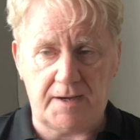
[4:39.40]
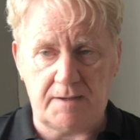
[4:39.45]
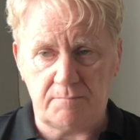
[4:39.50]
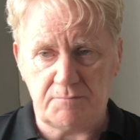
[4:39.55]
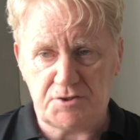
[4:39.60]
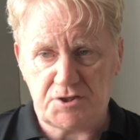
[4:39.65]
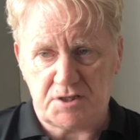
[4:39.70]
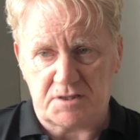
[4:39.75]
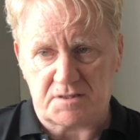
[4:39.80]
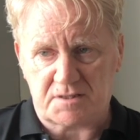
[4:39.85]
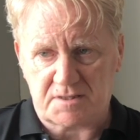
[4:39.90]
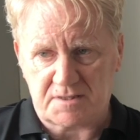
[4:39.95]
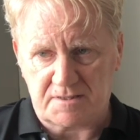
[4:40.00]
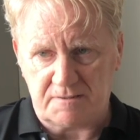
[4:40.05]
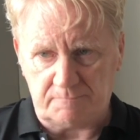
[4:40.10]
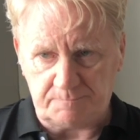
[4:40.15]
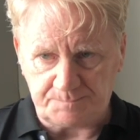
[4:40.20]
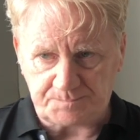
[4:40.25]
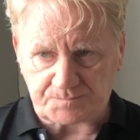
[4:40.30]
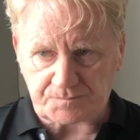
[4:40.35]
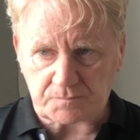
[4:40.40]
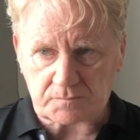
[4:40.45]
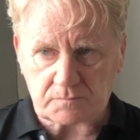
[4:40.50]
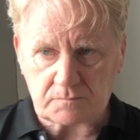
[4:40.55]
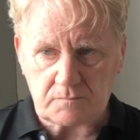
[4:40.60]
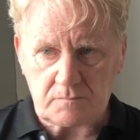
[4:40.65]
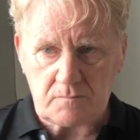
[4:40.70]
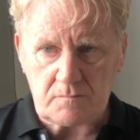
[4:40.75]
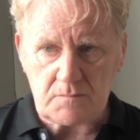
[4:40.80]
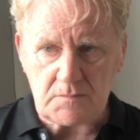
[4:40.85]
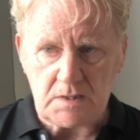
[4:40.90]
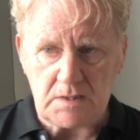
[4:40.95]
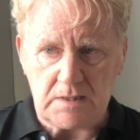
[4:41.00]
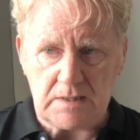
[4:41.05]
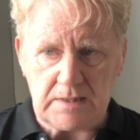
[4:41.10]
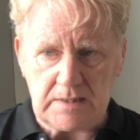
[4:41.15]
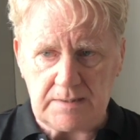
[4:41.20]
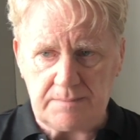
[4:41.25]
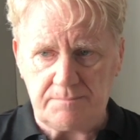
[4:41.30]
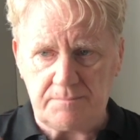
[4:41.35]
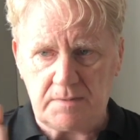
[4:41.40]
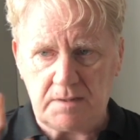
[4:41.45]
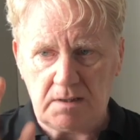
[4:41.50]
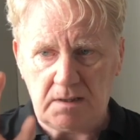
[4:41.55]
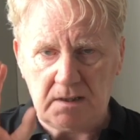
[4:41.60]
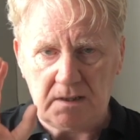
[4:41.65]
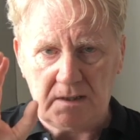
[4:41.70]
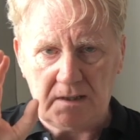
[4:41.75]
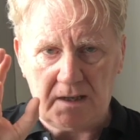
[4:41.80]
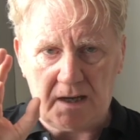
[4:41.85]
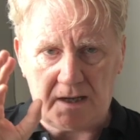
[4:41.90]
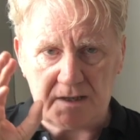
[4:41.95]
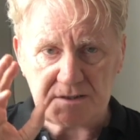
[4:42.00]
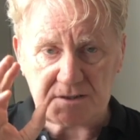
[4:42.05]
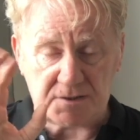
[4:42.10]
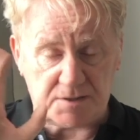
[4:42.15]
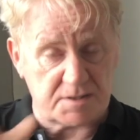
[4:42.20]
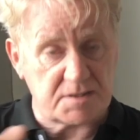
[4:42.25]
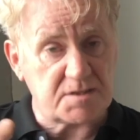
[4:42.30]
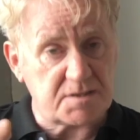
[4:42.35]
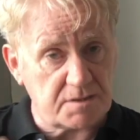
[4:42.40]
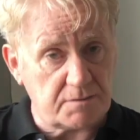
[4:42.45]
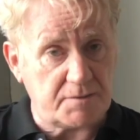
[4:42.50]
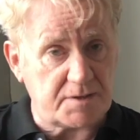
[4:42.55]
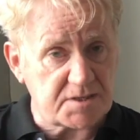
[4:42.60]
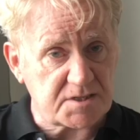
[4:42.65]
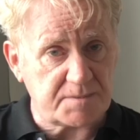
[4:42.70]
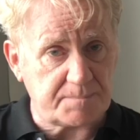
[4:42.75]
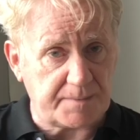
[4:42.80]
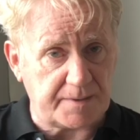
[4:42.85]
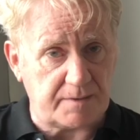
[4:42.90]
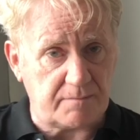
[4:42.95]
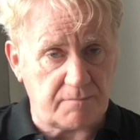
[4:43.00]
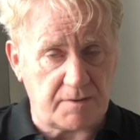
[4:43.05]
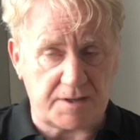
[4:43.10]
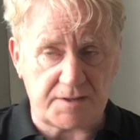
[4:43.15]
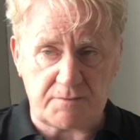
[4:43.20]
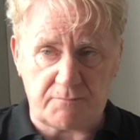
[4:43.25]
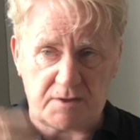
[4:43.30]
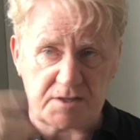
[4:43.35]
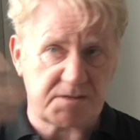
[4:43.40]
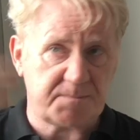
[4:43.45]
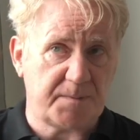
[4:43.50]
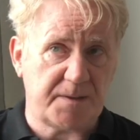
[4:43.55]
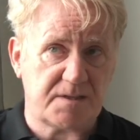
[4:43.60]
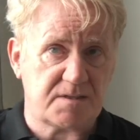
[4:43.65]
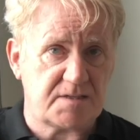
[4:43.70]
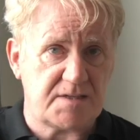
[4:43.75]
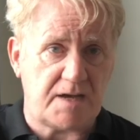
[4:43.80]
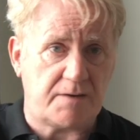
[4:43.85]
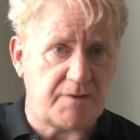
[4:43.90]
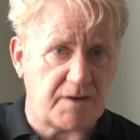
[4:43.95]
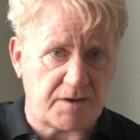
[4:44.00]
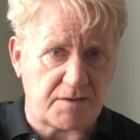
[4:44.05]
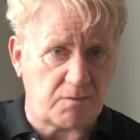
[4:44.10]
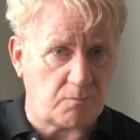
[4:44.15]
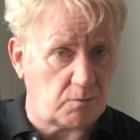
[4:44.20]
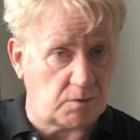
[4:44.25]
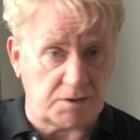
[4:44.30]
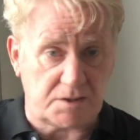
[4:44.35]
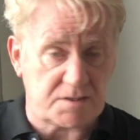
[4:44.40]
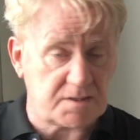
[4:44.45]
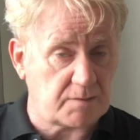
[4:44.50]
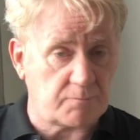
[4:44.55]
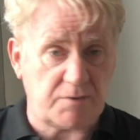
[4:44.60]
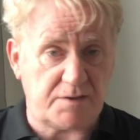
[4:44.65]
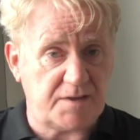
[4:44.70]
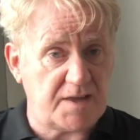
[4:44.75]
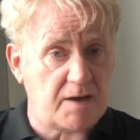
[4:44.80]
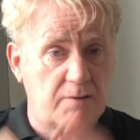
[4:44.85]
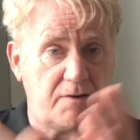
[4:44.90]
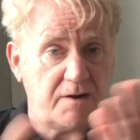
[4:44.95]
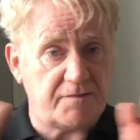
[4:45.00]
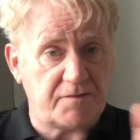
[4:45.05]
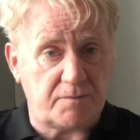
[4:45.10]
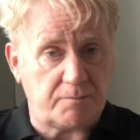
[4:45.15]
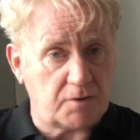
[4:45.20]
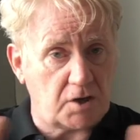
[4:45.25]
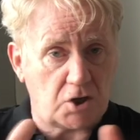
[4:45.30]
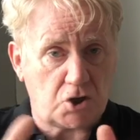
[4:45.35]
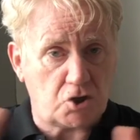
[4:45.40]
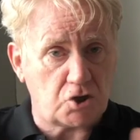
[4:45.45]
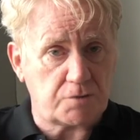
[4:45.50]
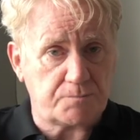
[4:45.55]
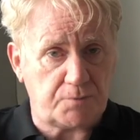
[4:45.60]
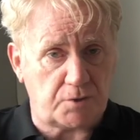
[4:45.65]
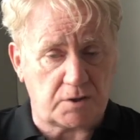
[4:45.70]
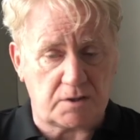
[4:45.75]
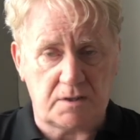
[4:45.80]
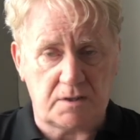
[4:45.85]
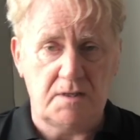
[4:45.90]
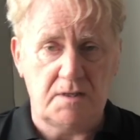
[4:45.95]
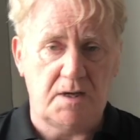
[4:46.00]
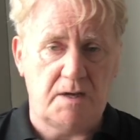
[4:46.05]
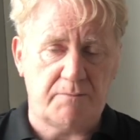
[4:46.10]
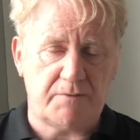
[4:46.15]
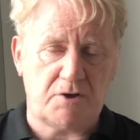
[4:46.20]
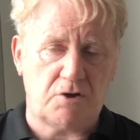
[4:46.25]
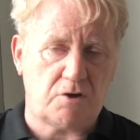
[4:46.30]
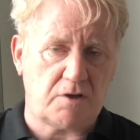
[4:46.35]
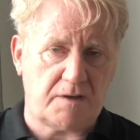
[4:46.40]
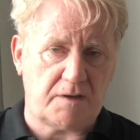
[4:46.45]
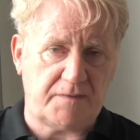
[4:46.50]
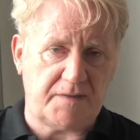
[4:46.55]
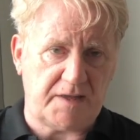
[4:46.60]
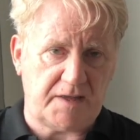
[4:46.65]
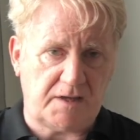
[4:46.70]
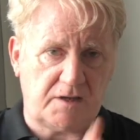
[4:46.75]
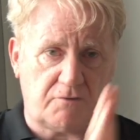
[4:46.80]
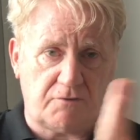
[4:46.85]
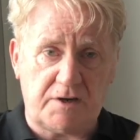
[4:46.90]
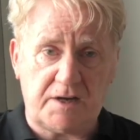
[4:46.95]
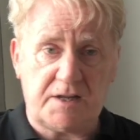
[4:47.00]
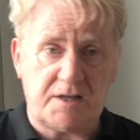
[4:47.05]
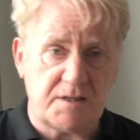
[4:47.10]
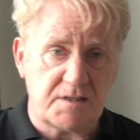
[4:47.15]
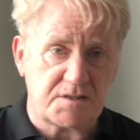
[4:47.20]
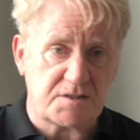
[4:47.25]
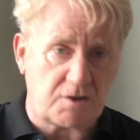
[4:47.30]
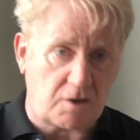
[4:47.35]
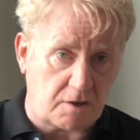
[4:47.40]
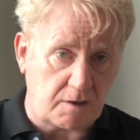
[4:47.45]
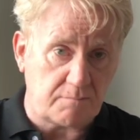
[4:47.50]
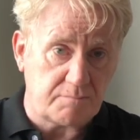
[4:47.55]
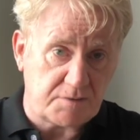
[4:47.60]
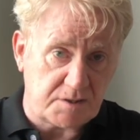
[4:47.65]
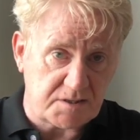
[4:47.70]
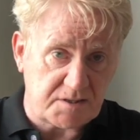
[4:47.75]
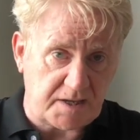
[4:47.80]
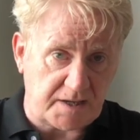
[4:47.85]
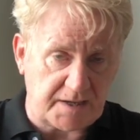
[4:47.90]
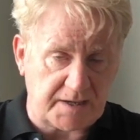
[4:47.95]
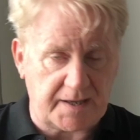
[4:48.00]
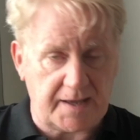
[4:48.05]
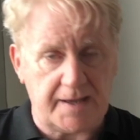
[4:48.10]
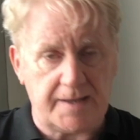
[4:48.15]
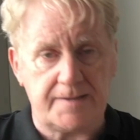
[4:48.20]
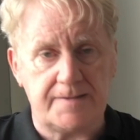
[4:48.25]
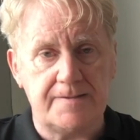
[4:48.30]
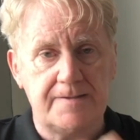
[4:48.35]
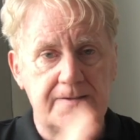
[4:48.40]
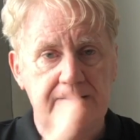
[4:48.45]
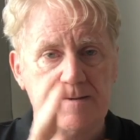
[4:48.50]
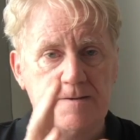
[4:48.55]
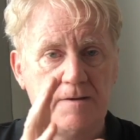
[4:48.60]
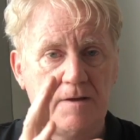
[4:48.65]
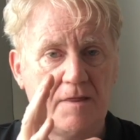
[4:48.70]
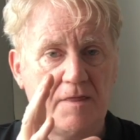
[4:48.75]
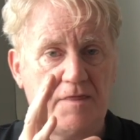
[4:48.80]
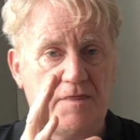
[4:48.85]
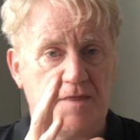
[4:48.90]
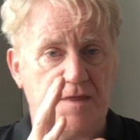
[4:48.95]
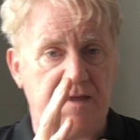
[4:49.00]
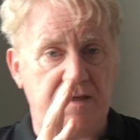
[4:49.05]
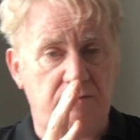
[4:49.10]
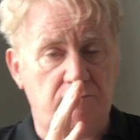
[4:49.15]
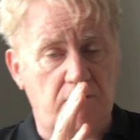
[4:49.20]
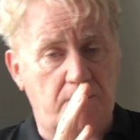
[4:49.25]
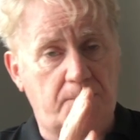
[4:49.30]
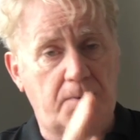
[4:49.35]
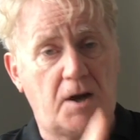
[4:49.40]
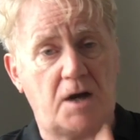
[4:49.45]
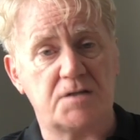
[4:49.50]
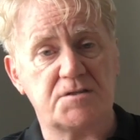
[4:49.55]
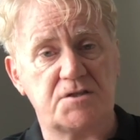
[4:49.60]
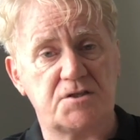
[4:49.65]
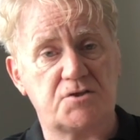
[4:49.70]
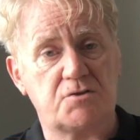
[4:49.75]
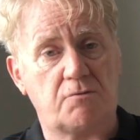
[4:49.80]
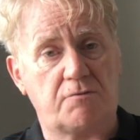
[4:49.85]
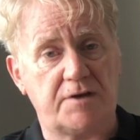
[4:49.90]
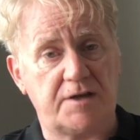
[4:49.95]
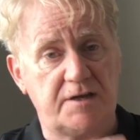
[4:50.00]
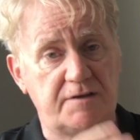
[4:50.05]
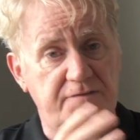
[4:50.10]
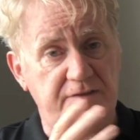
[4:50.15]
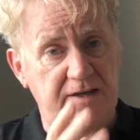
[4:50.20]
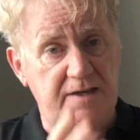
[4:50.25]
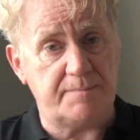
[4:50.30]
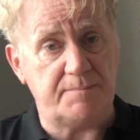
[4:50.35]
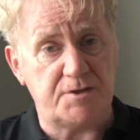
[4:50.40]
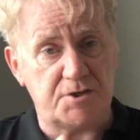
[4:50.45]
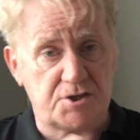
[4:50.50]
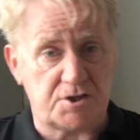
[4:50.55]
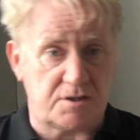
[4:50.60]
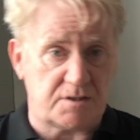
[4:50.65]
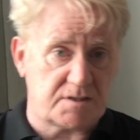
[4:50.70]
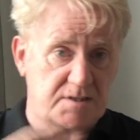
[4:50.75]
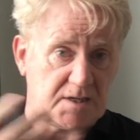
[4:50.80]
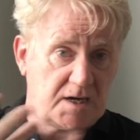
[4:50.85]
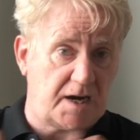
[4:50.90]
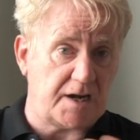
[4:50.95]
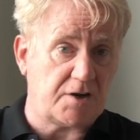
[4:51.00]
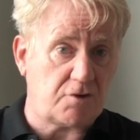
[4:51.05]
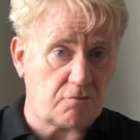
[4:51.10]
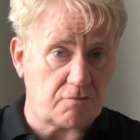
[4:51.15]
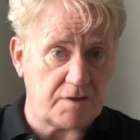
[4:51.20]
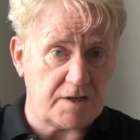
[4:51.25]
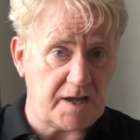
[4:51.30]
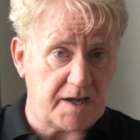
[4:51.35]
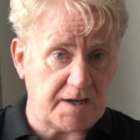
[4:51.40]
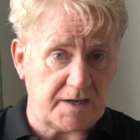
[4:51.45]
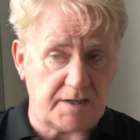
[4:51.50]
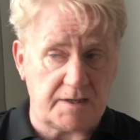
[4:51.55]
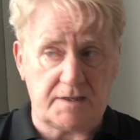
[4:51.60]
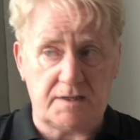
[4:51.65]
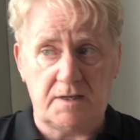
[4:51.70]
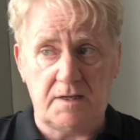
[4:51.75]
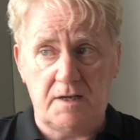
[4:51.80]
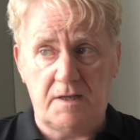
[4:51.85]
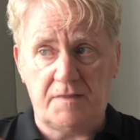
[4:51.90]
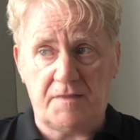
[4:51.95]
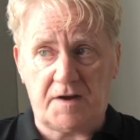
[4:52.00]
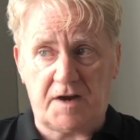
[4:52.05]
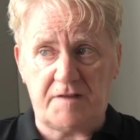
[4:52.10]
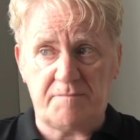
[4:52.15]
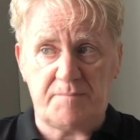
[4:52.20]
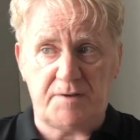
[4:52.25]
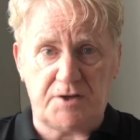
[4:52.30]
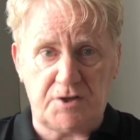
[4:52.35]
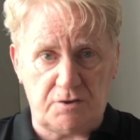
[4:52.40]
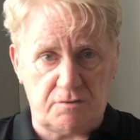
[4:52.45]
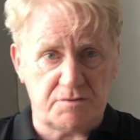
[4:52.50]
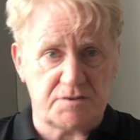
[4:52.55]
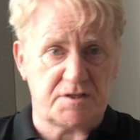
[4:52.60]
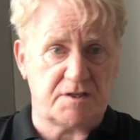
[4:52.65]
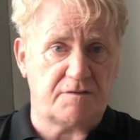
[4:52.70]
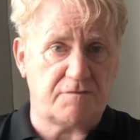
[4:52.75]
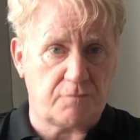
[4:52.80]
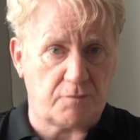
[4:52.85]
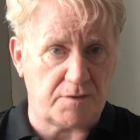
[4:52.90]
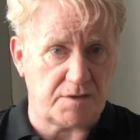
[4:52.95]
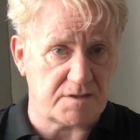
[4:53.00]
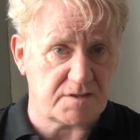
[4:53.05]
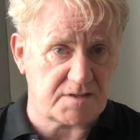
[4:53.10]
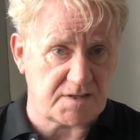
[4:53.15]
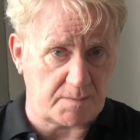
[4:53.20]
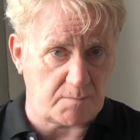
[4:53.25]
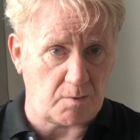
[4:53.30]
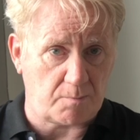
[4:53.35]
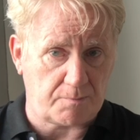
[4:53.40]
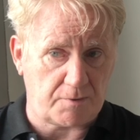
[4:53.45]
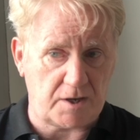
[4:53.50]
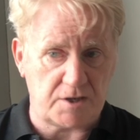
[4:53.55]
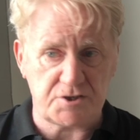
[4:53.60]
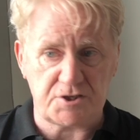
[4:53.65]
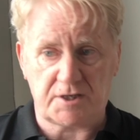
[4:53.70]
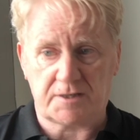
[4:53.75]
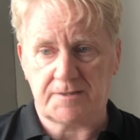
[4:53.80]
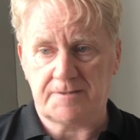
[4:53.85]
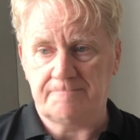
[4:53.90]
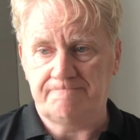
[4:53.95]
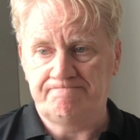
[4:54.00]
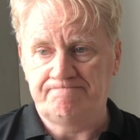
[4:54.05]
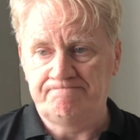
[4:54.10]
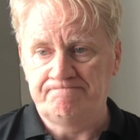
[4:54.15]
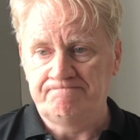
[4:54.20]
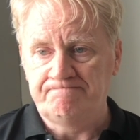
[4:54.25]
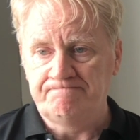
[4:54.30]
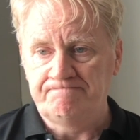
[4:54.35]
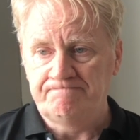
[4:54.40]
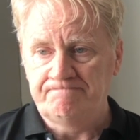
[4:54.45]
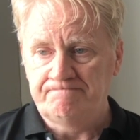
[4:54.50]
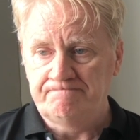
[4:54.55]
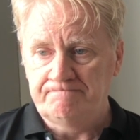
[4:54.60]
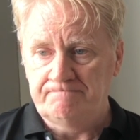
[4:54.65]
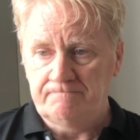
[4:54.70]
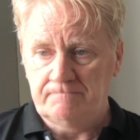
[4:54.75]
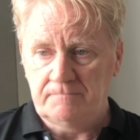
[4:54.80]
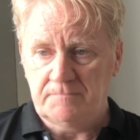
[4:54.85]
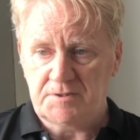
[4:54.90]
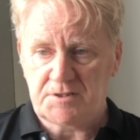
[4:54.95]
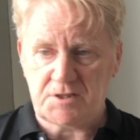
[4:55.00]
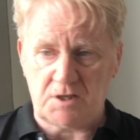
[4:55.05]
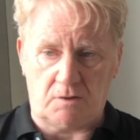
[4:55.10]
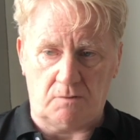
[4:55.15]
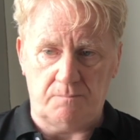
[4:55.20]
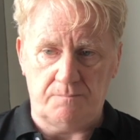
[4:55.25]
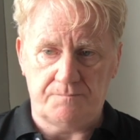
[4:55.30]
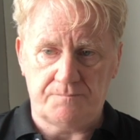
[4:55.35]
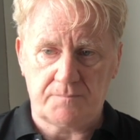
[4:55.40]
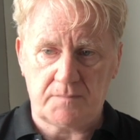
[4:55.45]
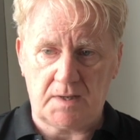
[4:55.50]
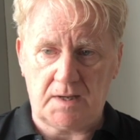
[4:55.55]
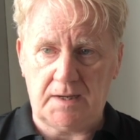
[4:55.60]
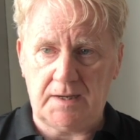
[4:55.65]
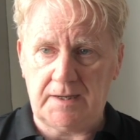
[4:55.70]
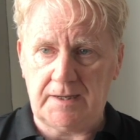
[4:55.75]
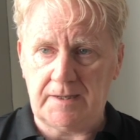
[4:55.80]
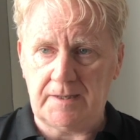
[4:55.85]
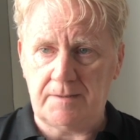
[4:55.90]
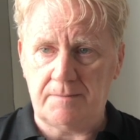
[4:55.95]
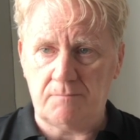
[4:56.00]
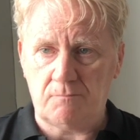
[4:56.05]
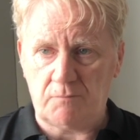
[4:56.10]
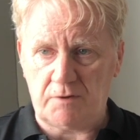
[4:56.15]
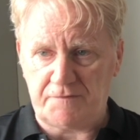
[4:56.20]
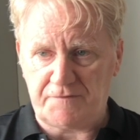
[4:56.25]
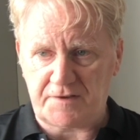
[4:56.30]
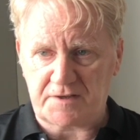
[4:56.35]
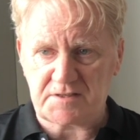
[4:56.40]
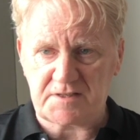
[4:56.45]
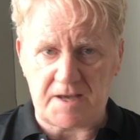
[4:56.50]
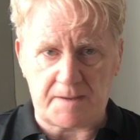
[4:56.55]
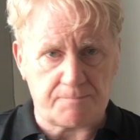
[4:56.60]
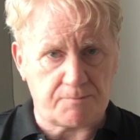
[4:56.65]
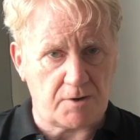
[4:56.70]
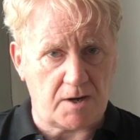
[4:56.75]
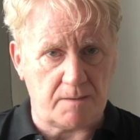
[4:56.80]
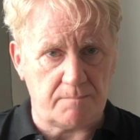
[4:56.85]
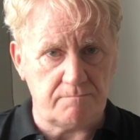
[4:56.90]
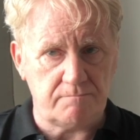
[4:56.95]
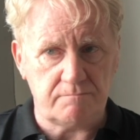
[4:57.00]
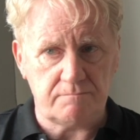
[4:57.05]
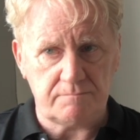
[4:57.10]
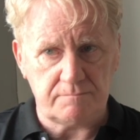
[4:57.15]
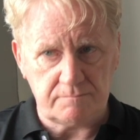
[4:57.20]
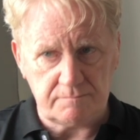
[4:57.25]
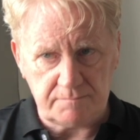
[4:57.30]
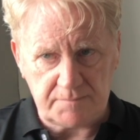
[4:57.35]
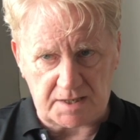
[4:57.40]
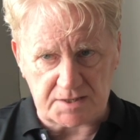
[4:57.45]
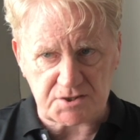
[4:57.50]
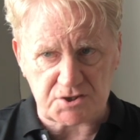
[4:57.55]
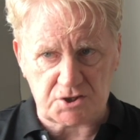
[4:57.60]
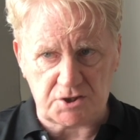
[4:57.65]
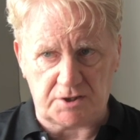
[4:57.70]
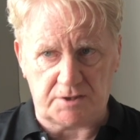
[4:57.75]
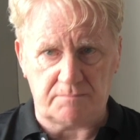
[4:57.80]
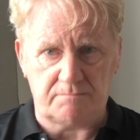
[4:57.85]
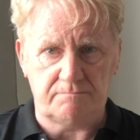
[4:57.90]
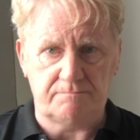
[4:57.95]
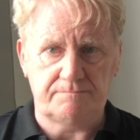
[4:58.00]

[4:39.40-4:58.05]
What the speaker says: gists. So this is the recipe, right? The recipe is now out of the world. It's like we now have a cookbook. And the ingredients are, to say it again, the repository of images that I created that I've been using for this demo project. So we fixed that problem. That's good.